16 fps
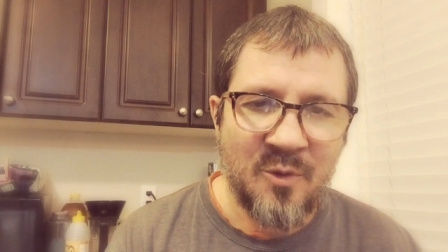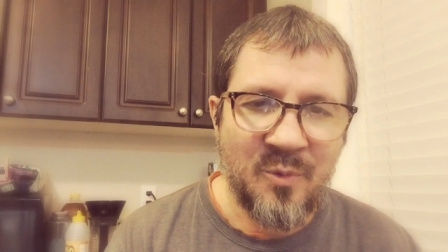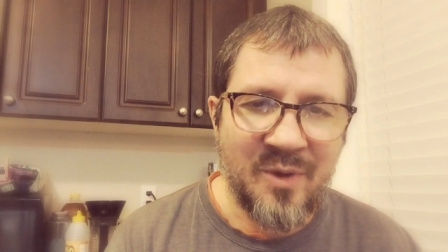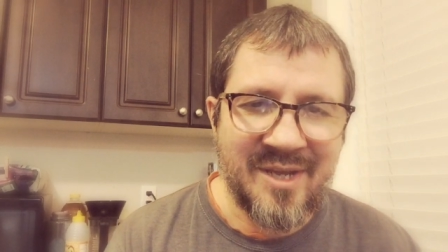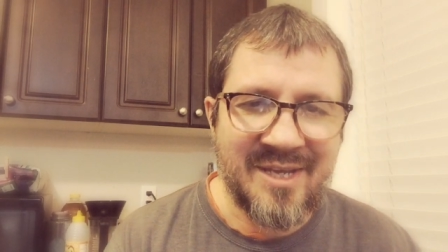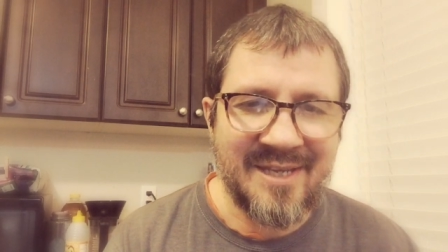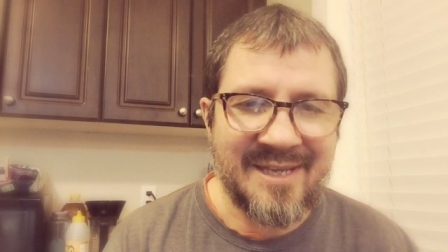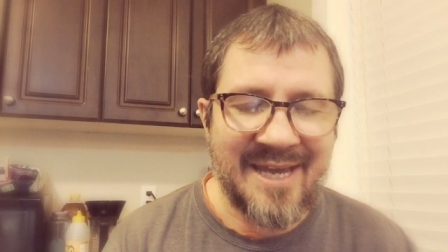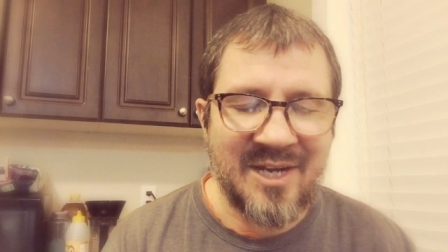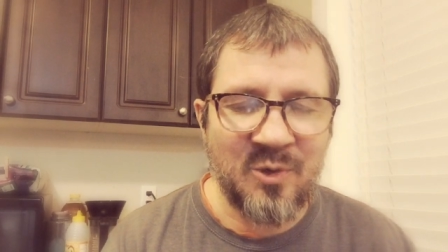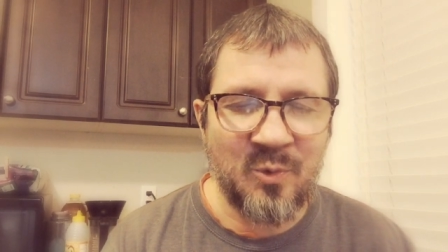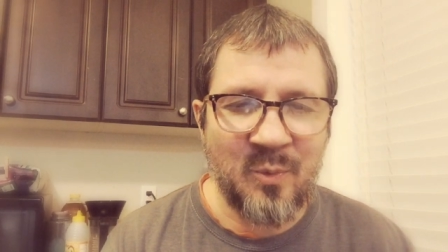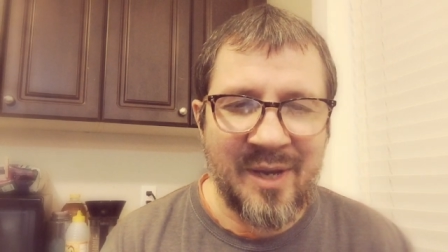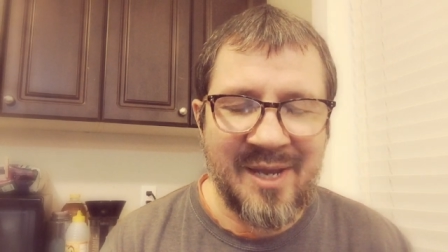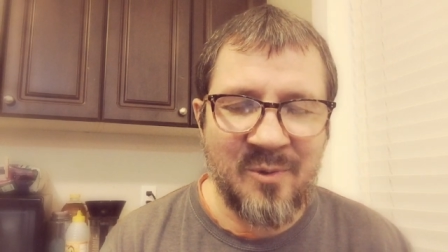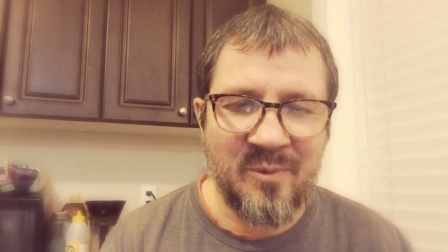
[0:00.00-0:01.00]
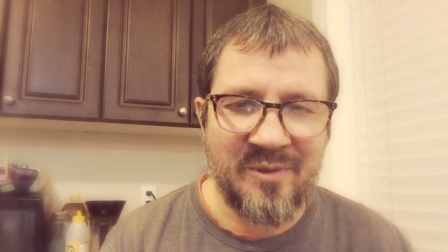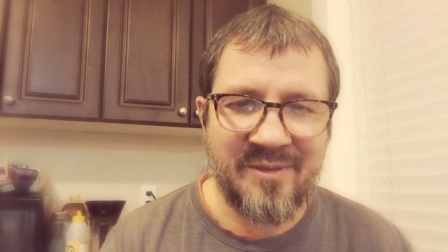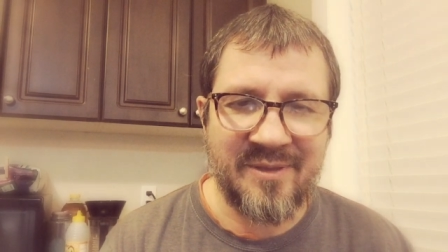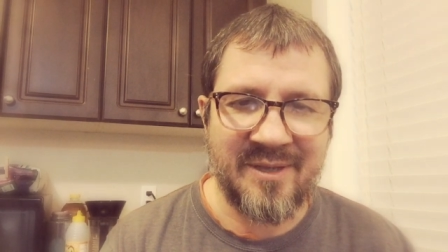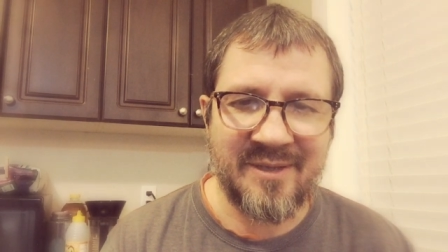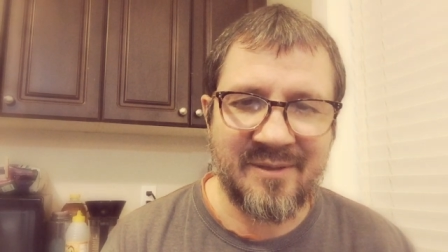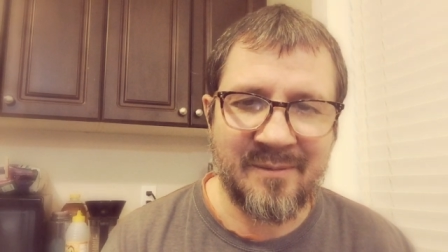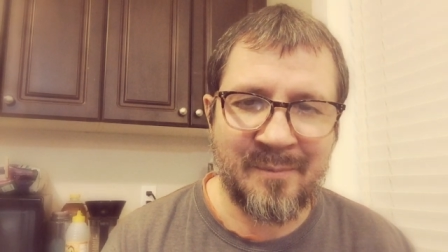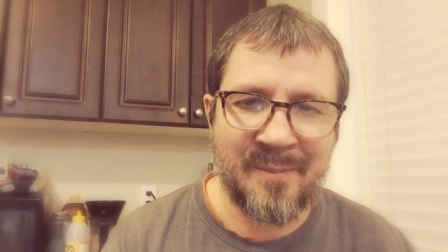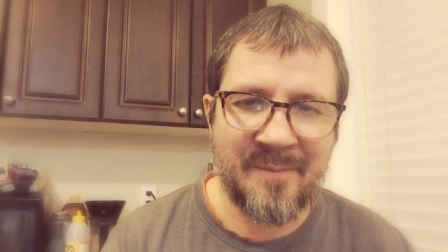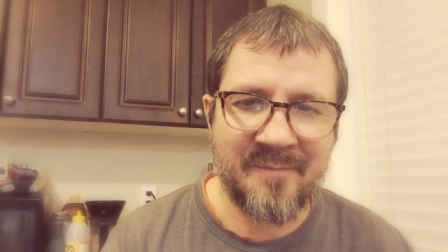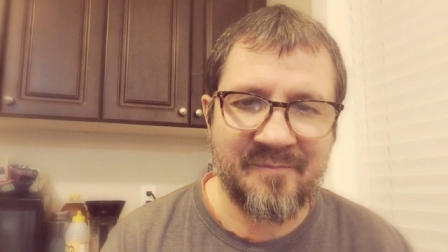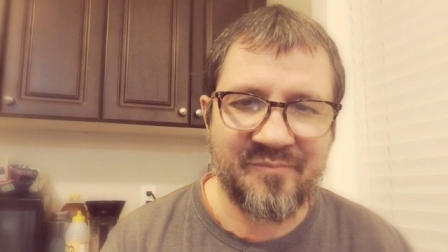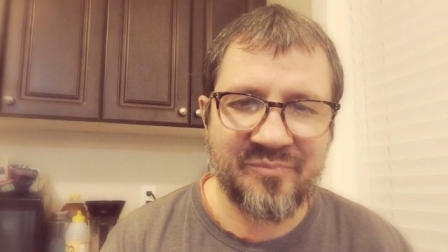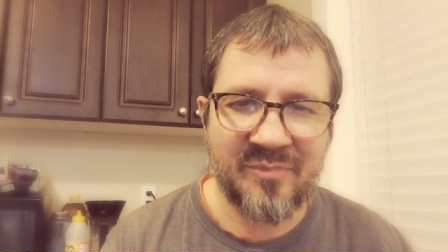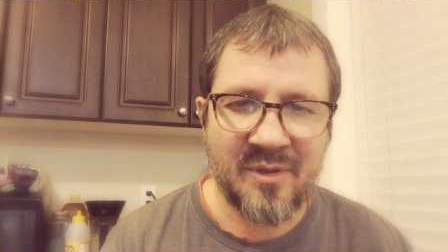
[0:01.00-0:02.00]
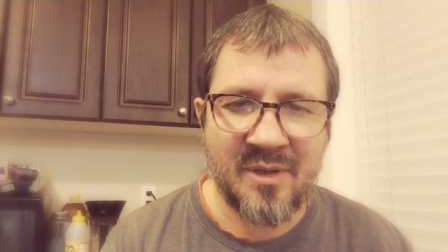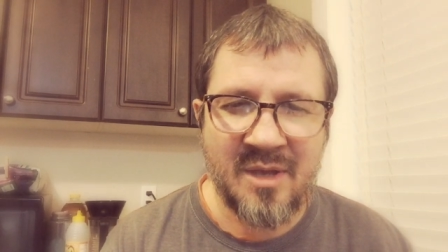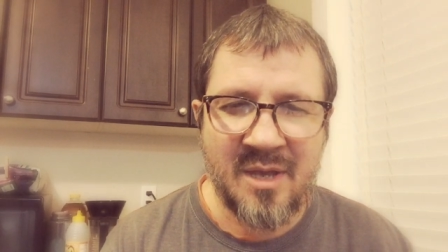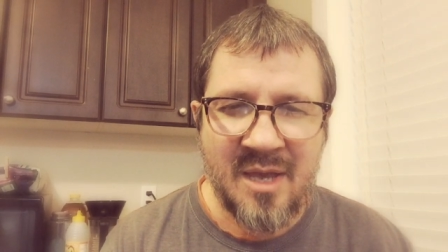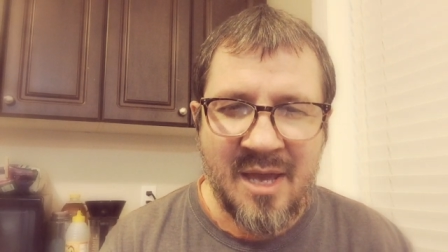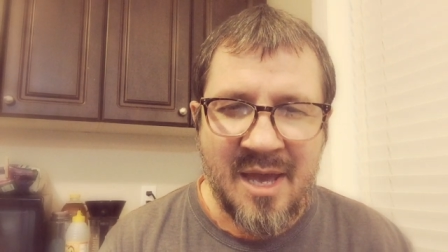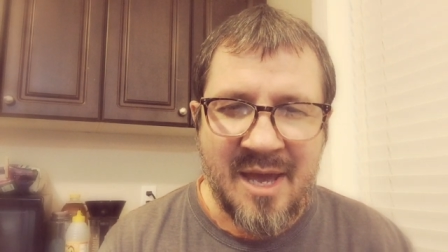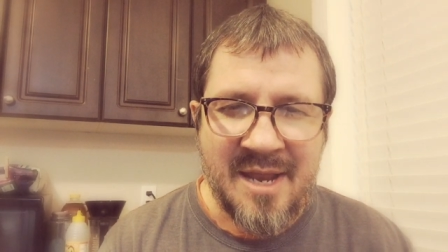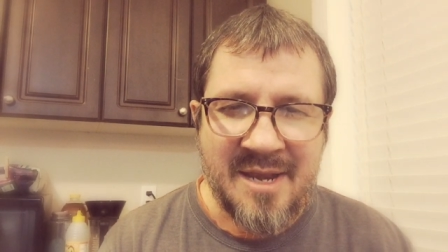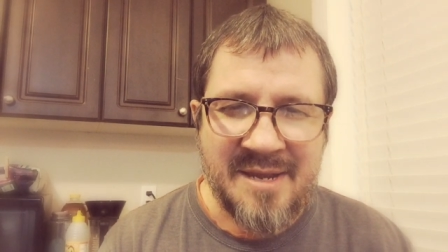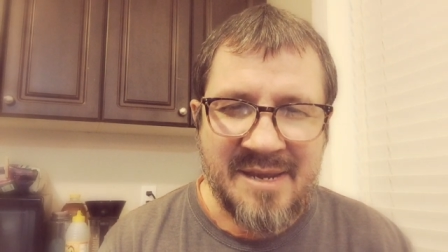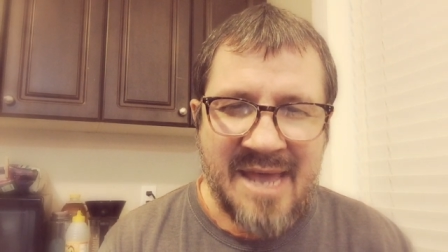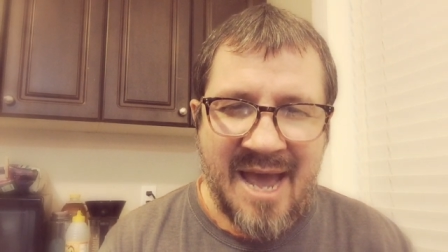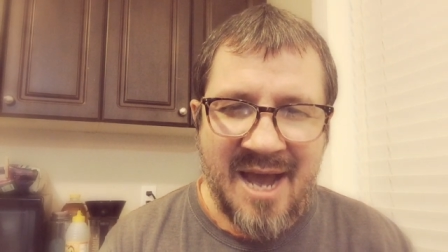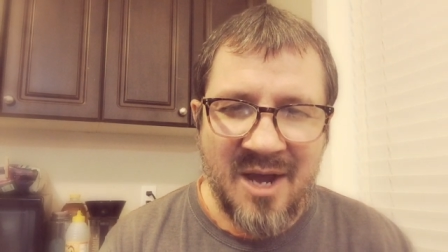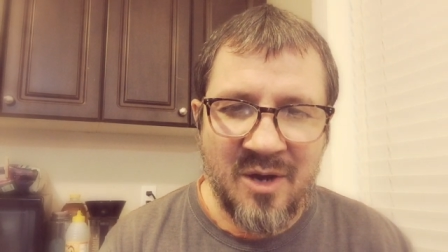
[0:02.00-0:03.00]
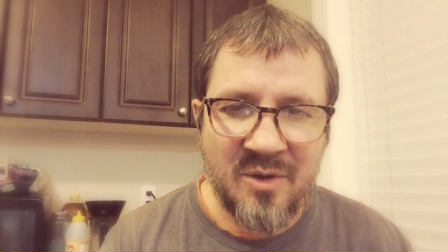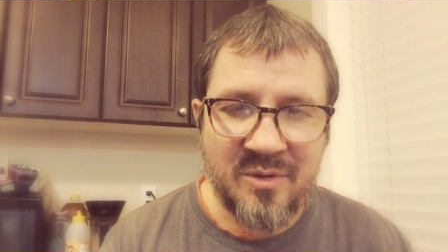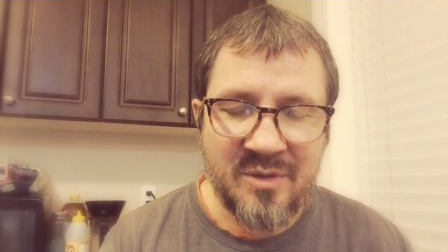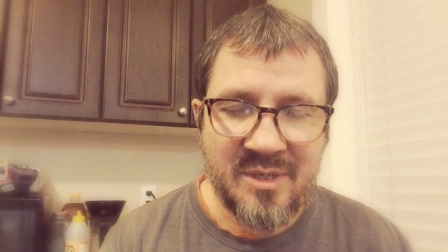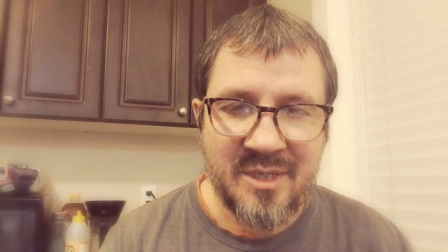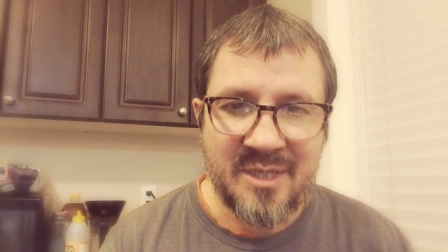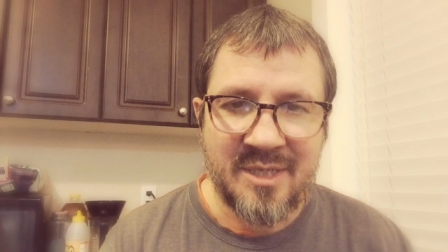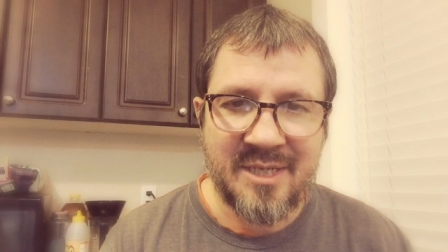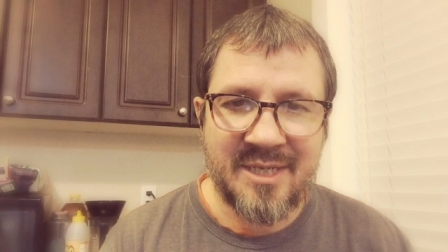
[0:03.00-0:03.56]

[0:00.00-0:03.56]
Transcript: We can get away with it. Now